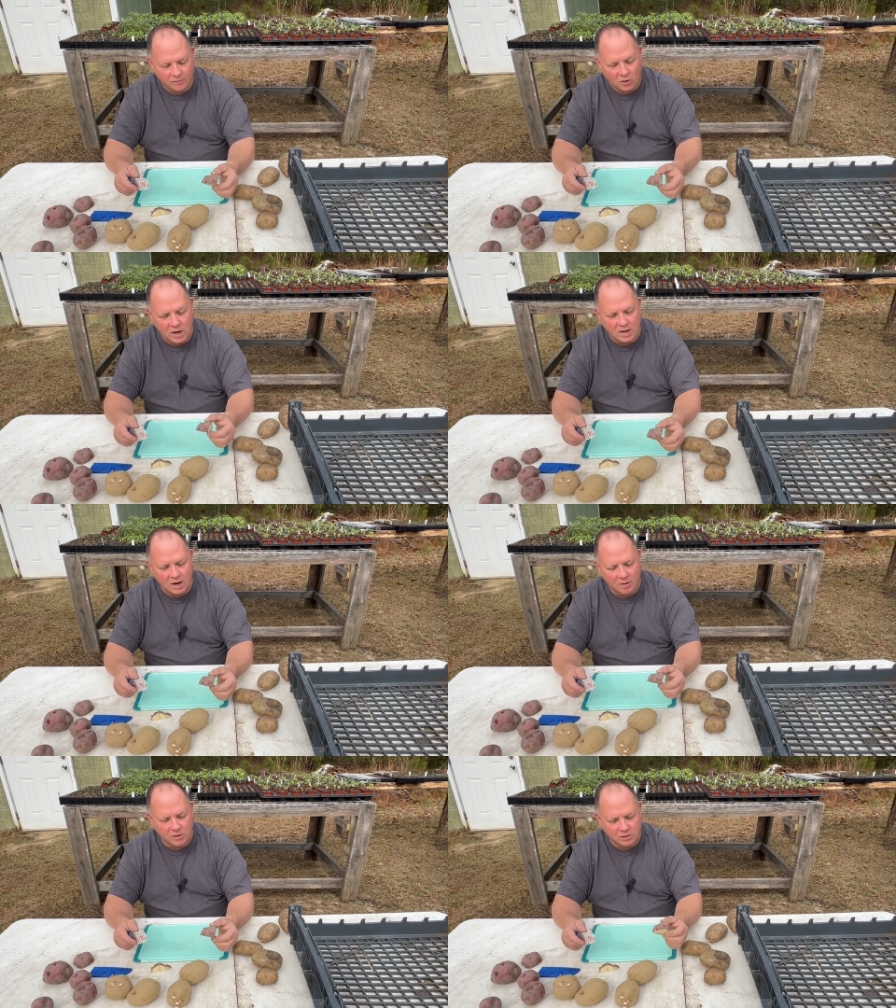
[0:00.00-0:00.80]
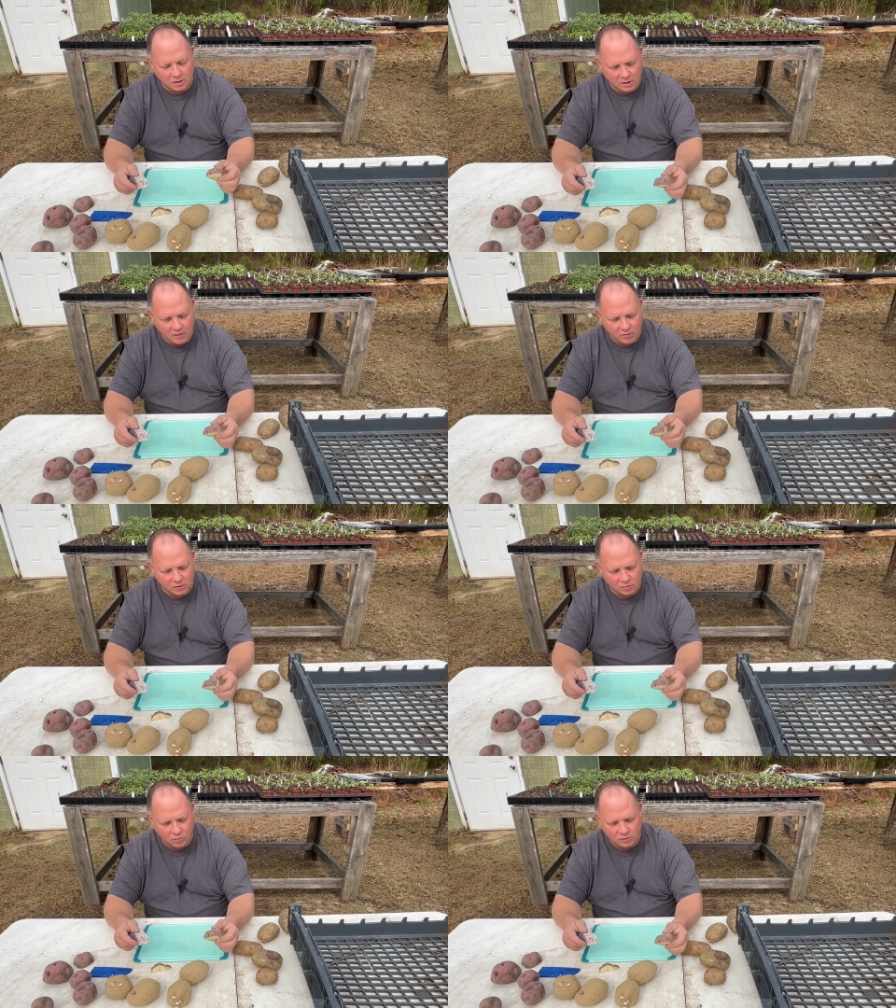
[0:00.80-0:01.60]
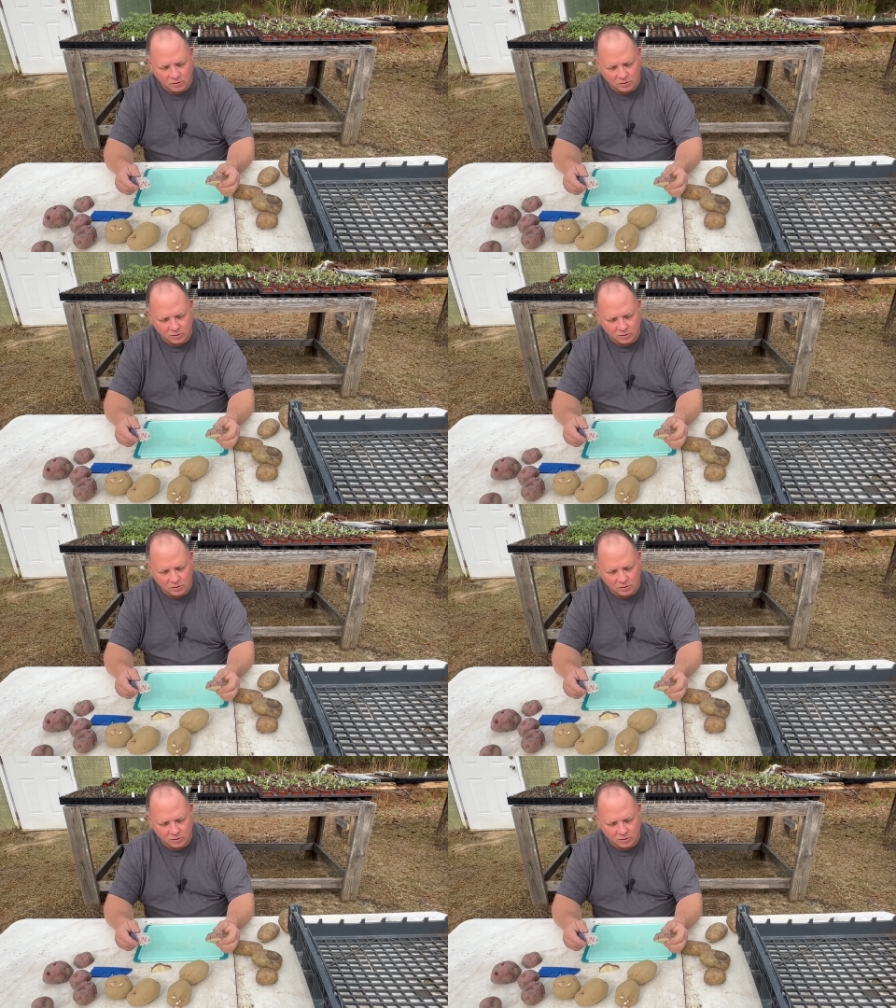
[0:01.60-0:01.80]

For right now, I'm just going to leave this one with the